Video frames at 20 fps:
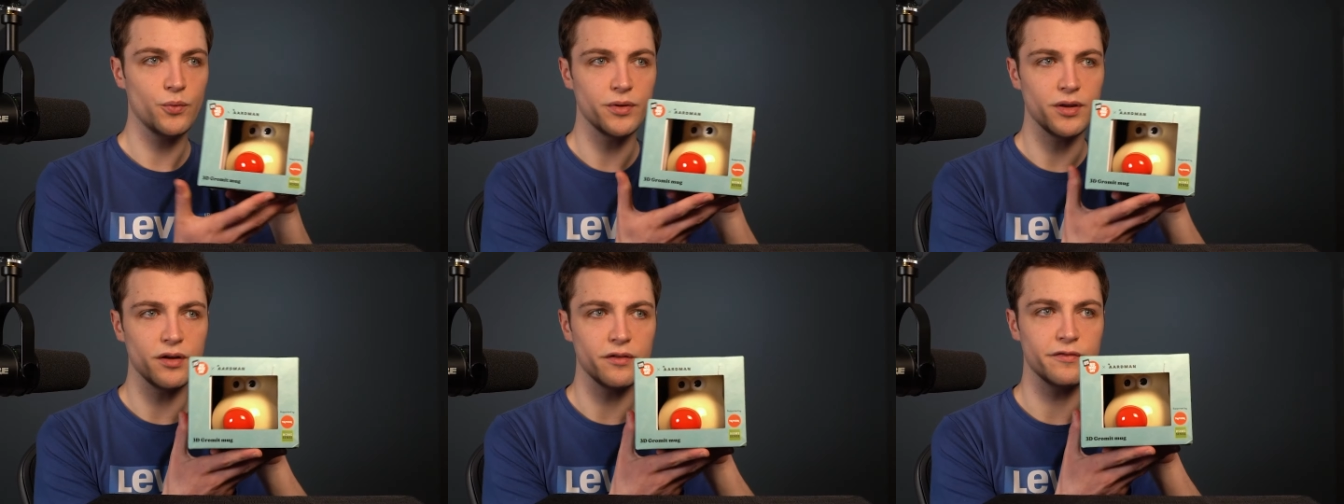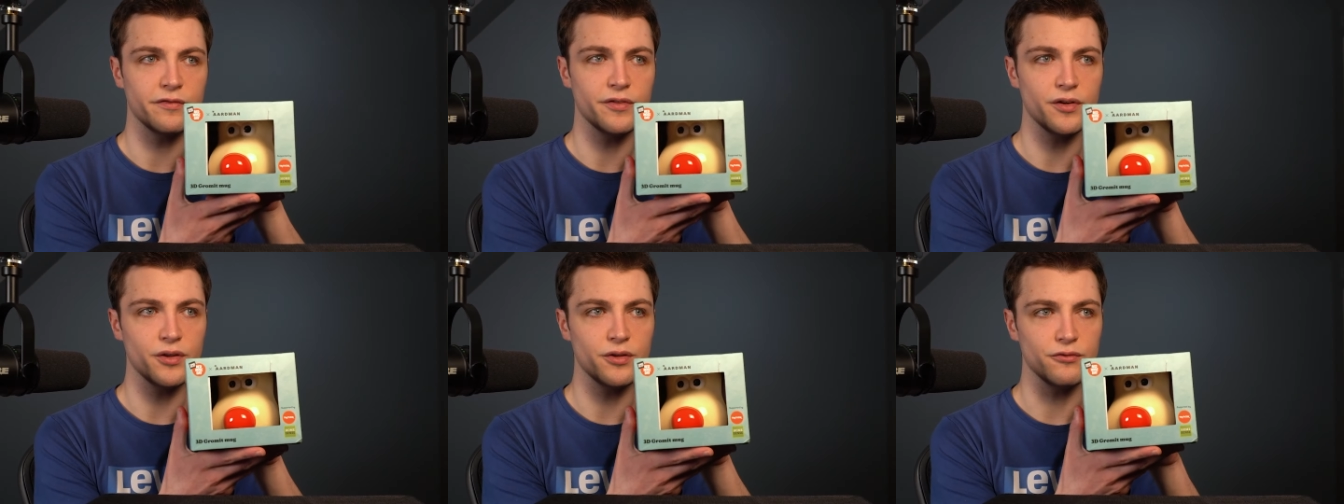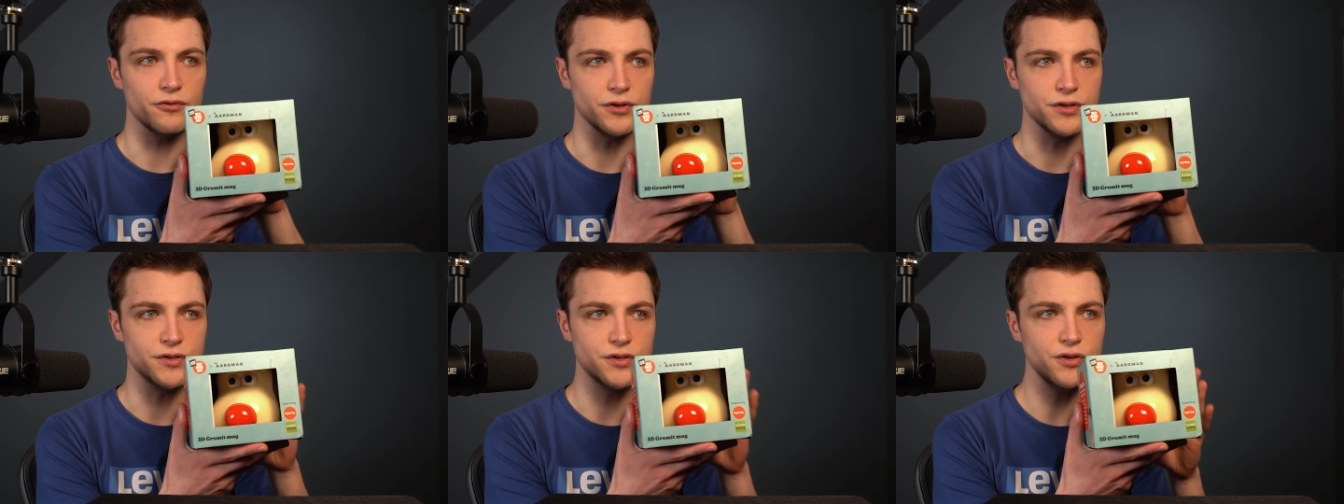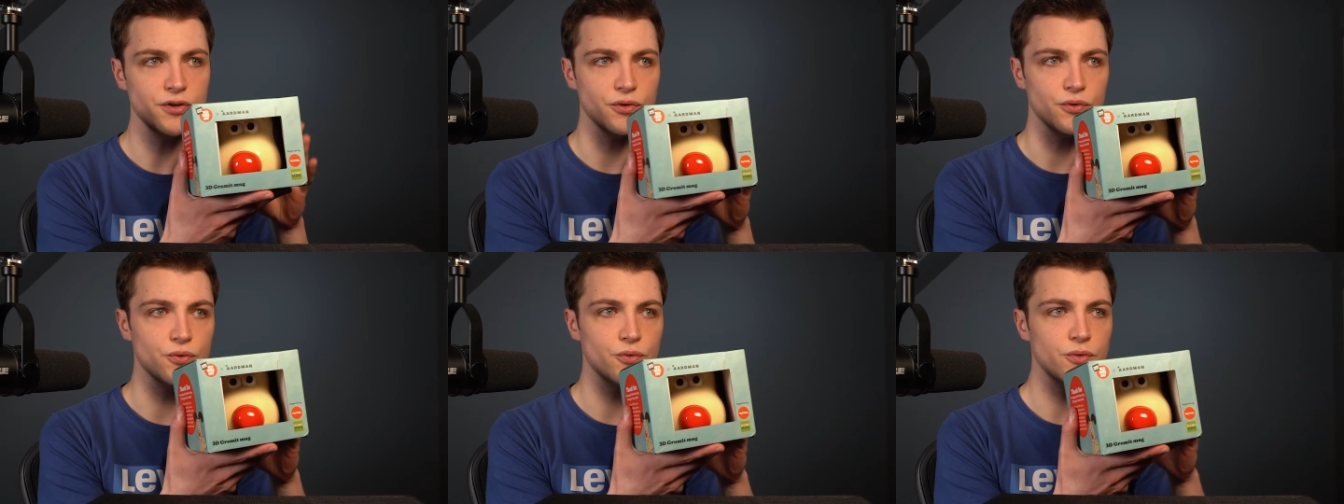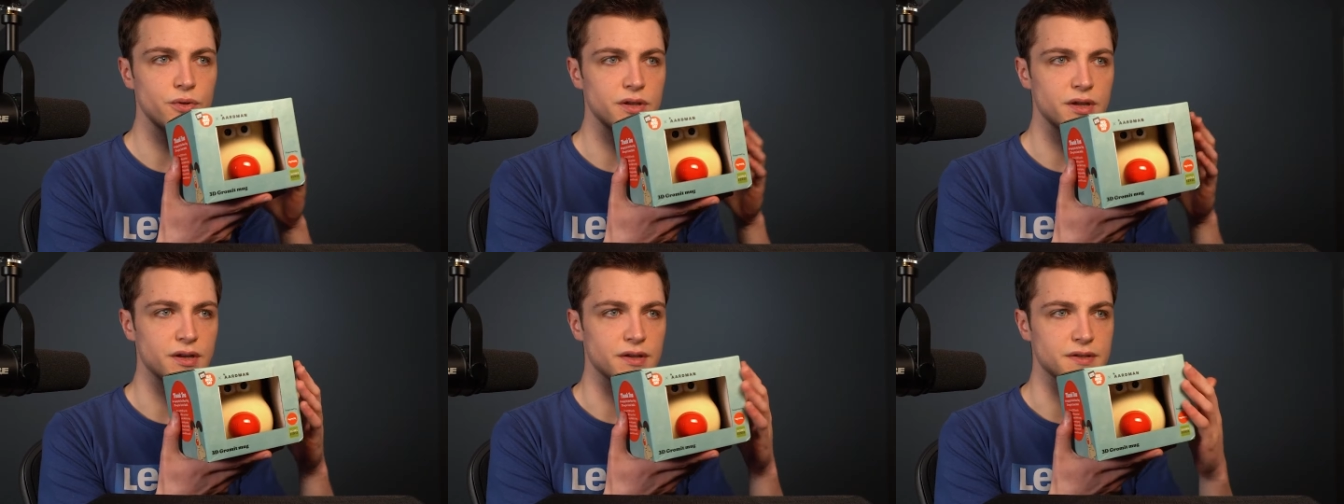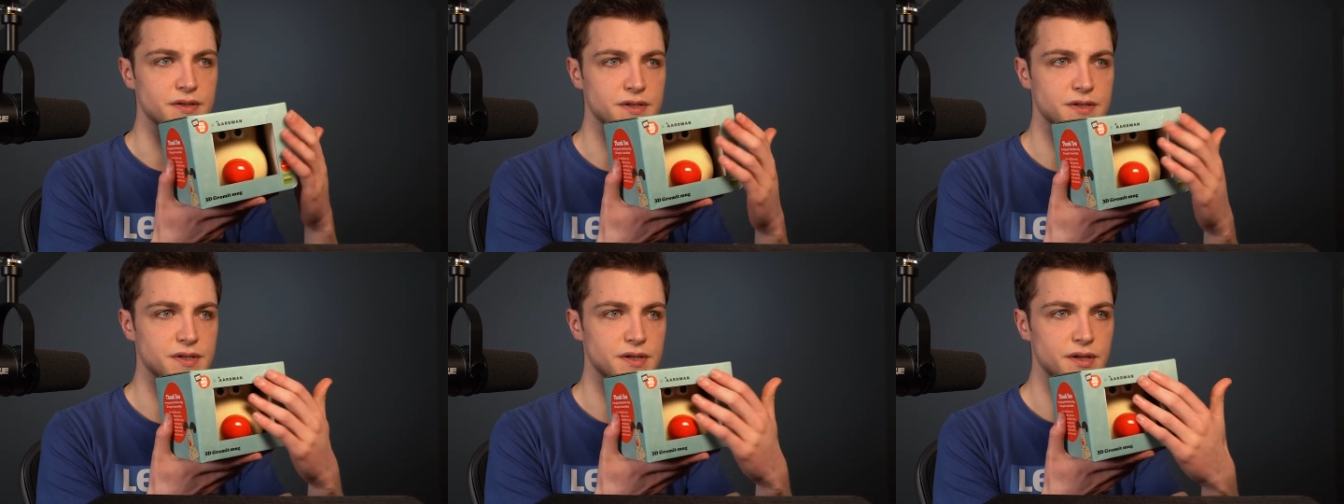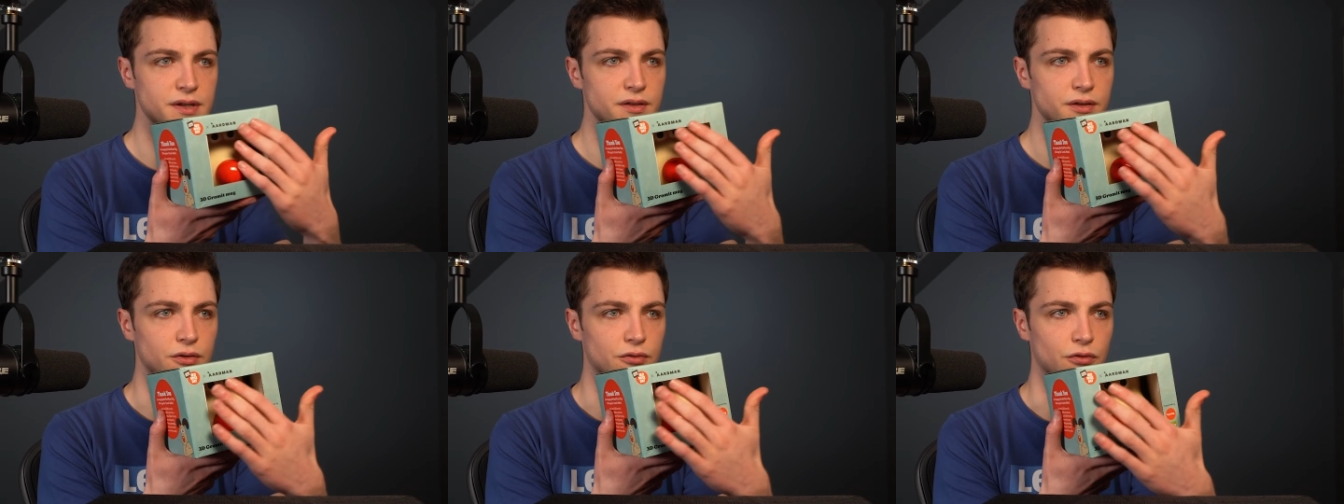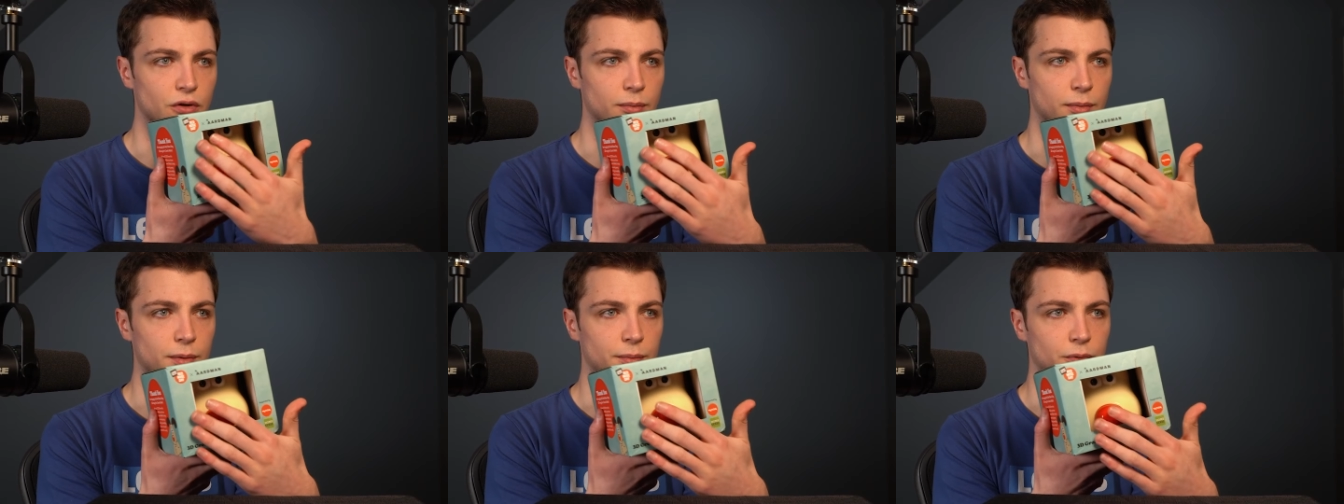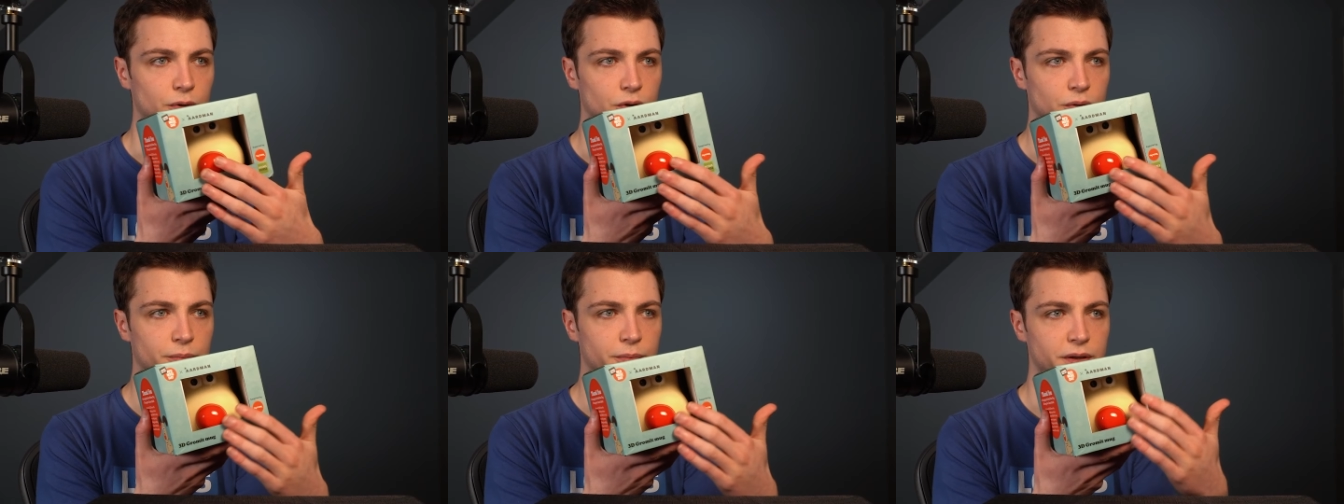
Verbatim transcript: without further ado, you can see the Gromit mug